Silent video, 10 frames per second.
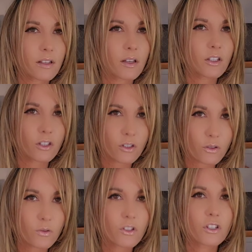a
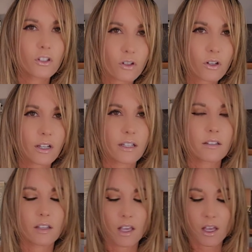huge
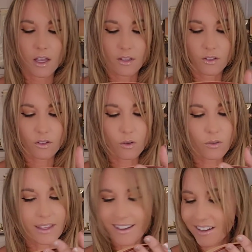deterrent. So
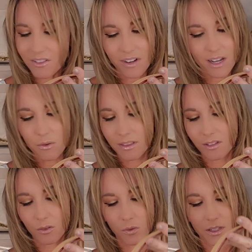they got it right with
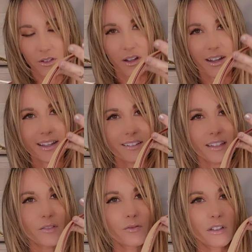this one, you guys.
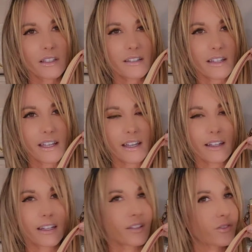They really did.
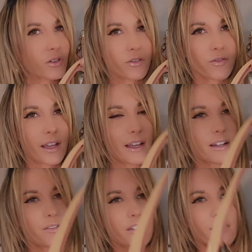And if you're a
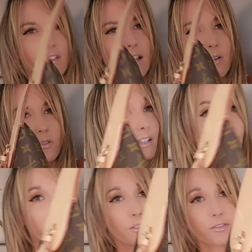fan of the
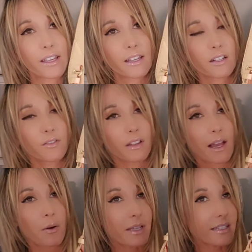slouch, you're a fan of
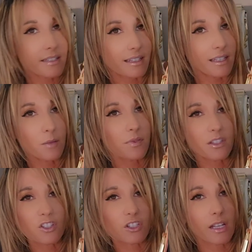allowing it to keep
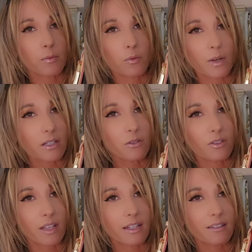this shape when you
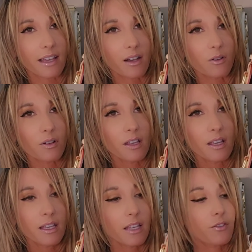set it down,
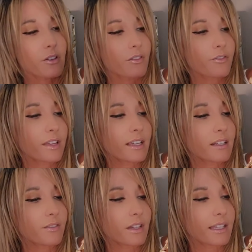if you're a fan
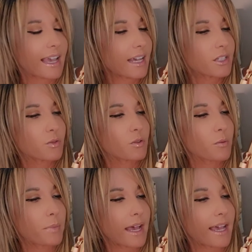of a
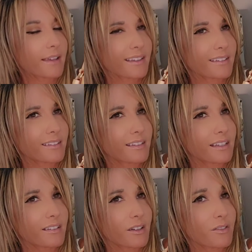casual bag that
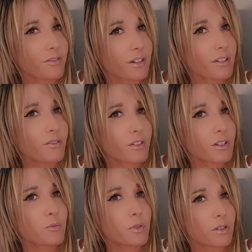stands out very,
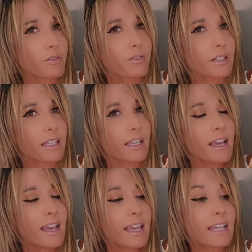very beautifully,
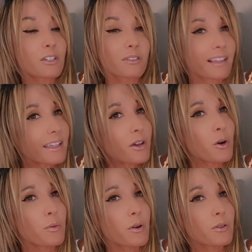and you like
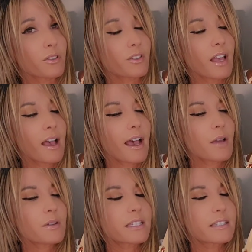hobos,
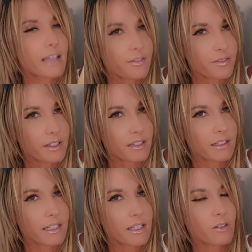I would
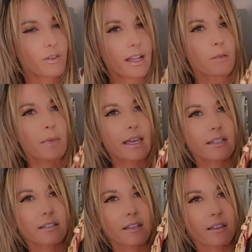definitely
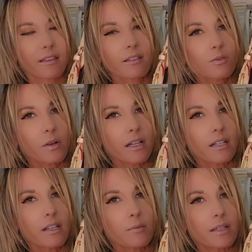recommend this
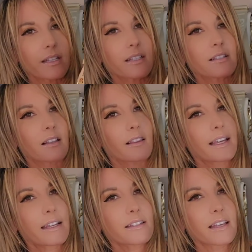one, because
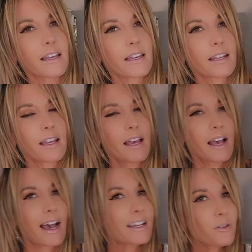like I said,
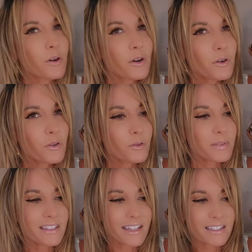I don't own,
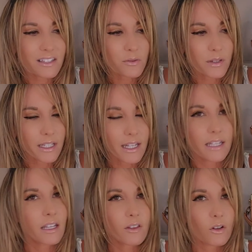besides this one,
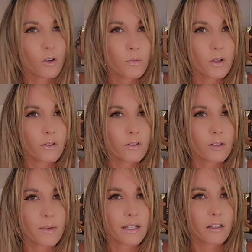any other hobos
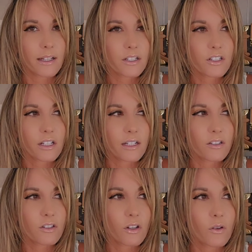in my collection. I
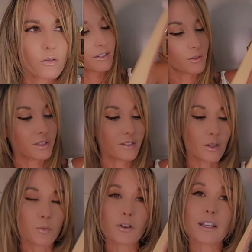just don't. So in
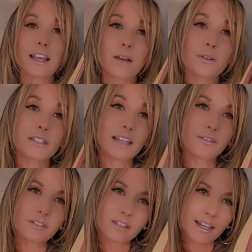summary, I would
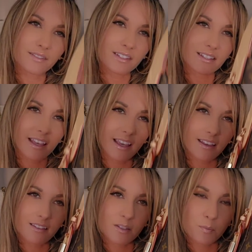definitely have to
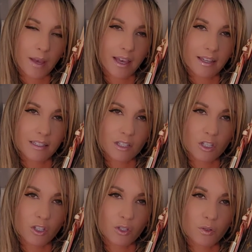say this bag is a
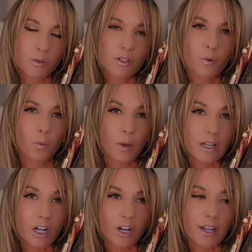huge
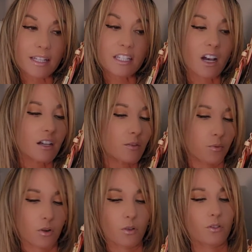winner. A ton of
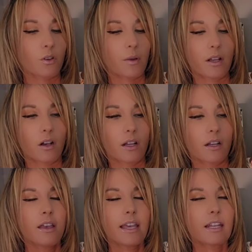pros going
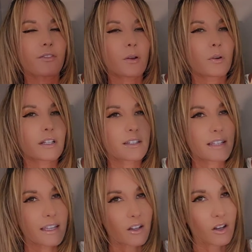on. And if I were to
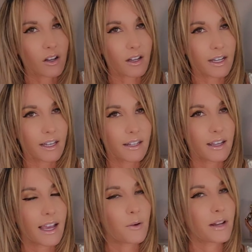say a
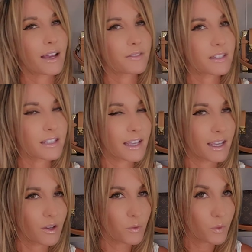con, I would have to
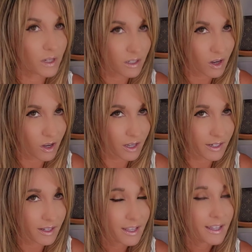say one con.